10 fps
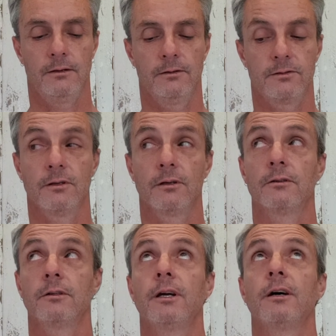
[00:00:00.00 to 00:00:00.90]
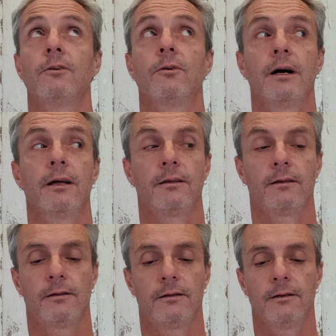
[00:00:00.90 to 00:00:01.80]
in a circle the other way.
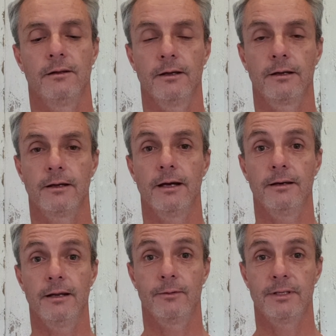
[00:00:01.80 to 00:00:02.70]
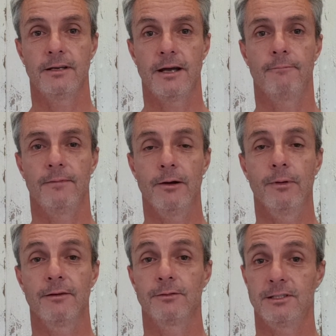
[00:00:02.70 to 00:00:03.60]
Okay, now we tap, now
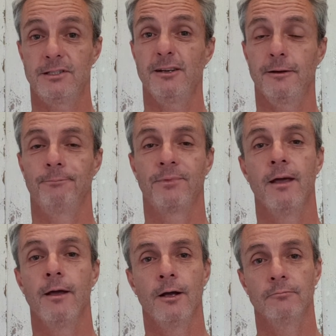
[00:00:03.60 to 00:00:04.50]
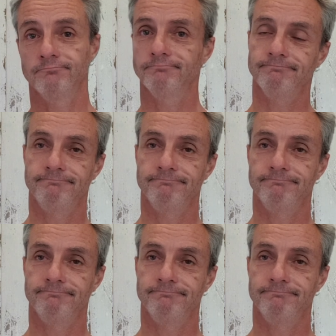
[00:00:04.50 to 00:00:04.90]
we have to sing. Then